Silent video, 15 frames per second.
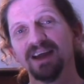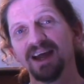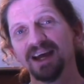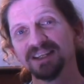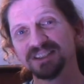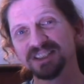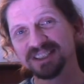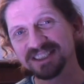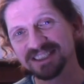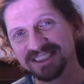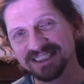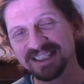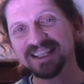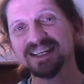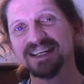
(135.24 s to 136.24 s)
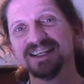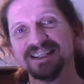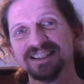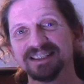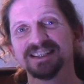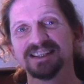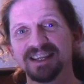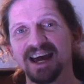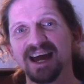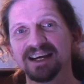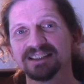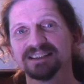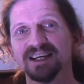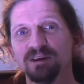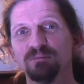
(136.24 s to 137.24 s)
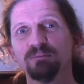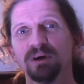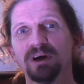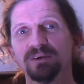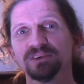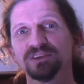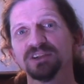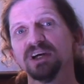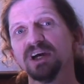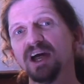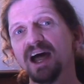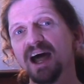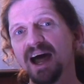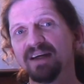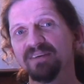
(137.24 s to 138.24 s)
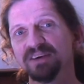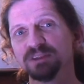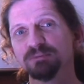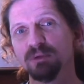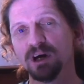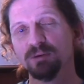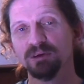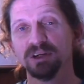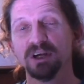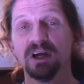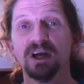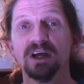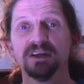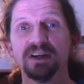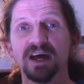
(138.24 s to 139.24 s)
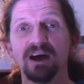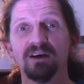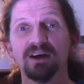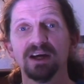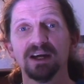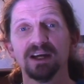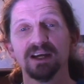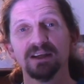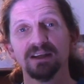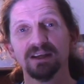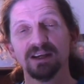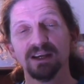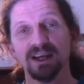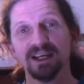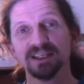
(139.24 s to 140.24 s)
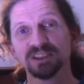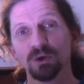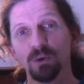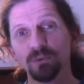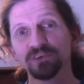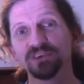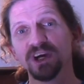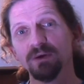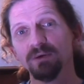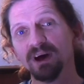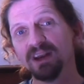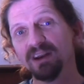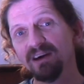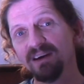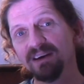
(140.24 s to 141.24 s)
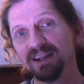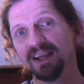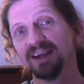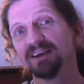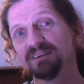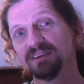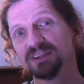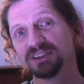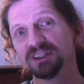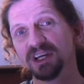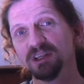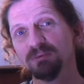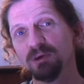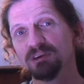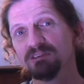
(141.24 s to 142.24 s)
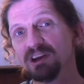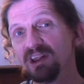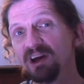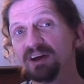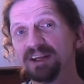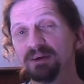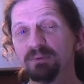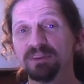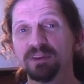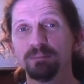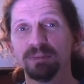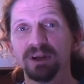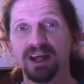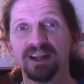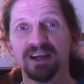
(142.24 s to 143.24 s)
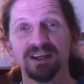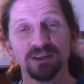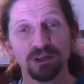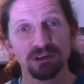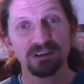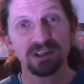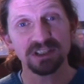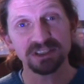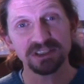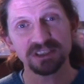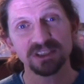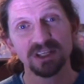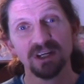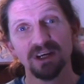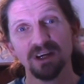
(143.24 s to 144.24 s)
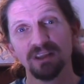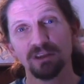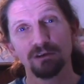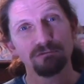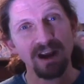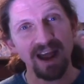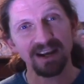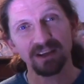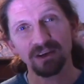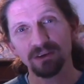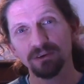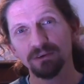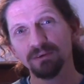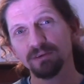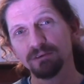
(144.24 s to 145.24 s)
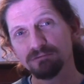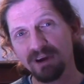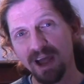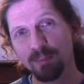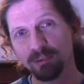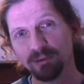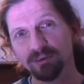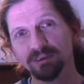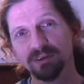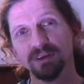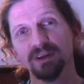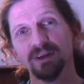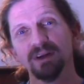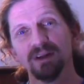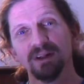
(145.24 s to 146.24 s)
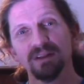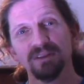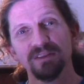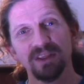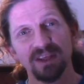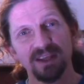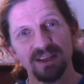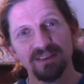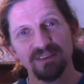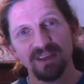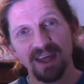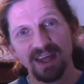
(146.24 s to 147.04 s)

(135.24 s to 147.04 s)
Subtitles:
and to seed that impulse at this moment. Now, it's also aligning, the sun and the moon are aligning with the planet Uranus, the radical, the rebel, the